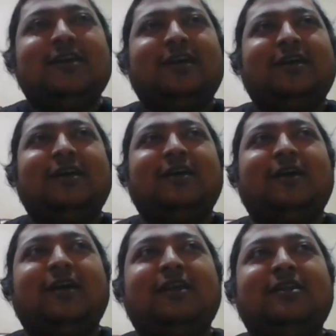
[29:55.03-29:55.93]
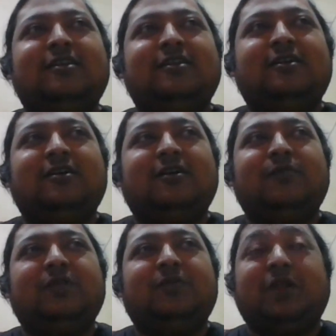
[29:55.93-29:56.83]
And
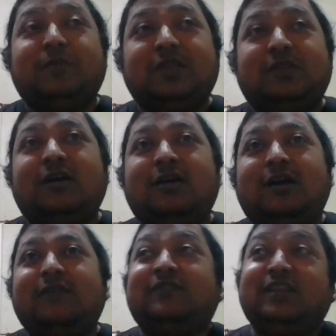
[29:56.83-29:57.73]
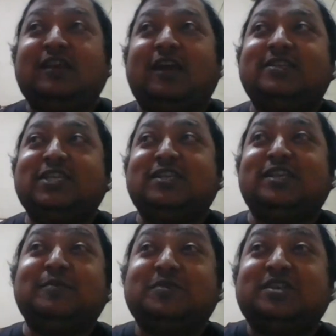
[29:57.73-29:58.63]
with Plabita, I'd seen her
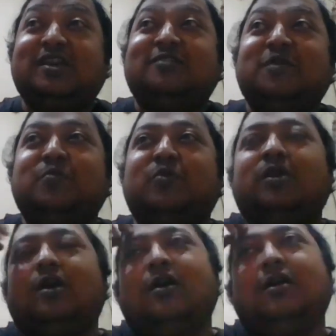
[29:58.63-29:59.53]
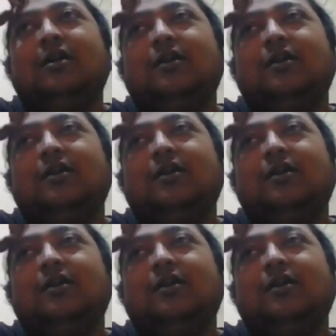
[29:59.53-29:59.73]
in Lipstick Under My Burqa,